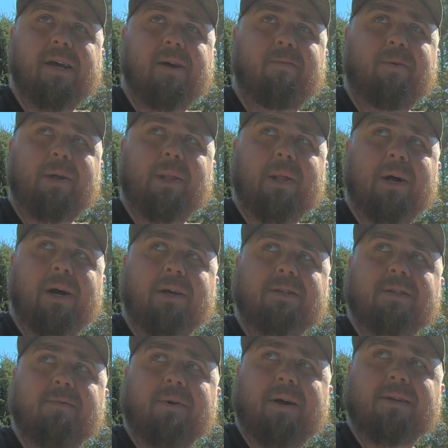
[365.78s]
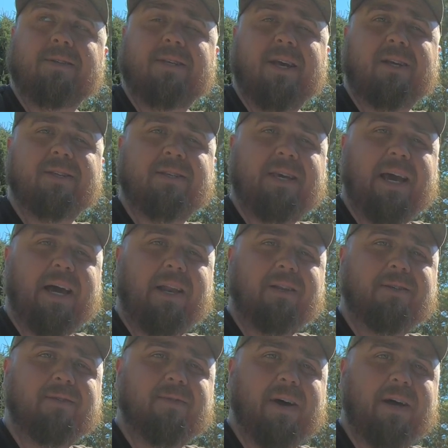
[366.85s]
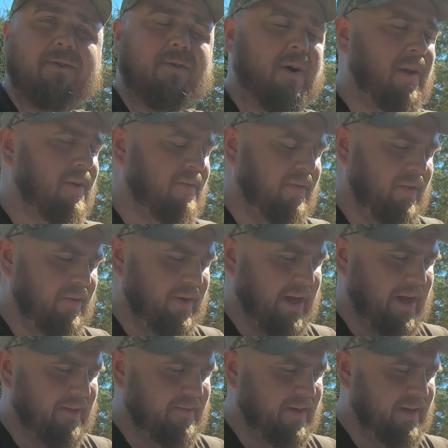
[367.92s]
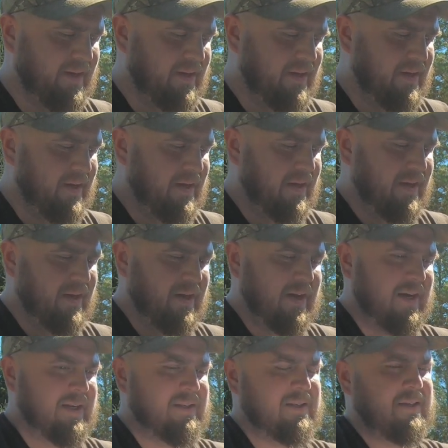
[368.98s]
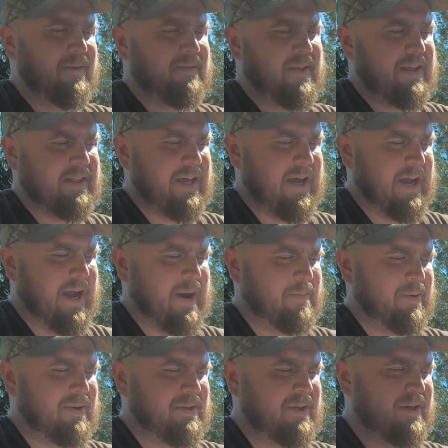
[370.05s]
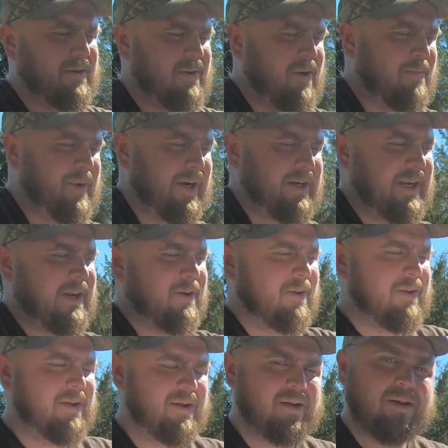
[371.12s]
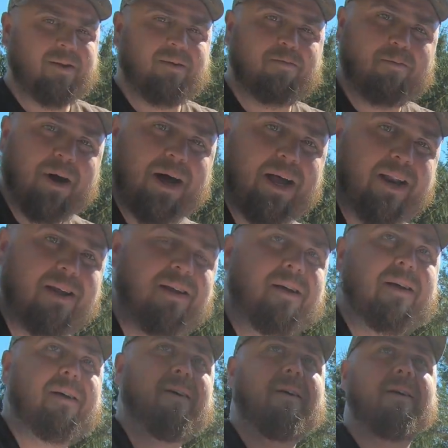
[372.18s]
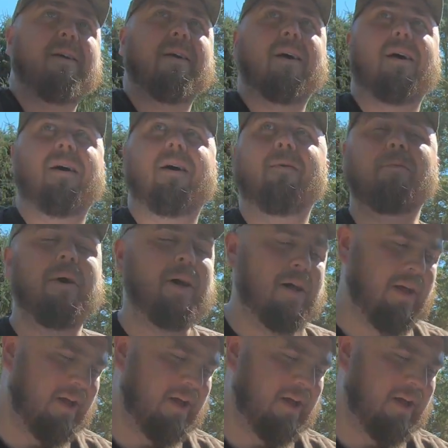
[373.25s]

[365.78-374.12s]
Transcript: And we lost about 6 gallons of hydraulic fluid out of it. And stuff like that happens, you know, no big deal. But, you